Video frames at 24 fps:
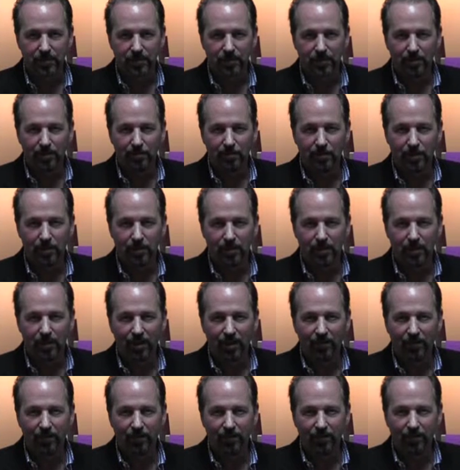And the more you get
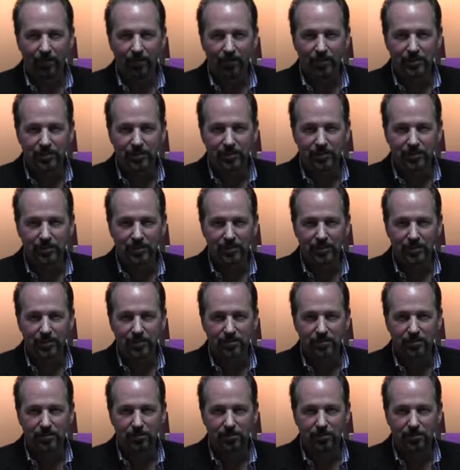off your efficiency list,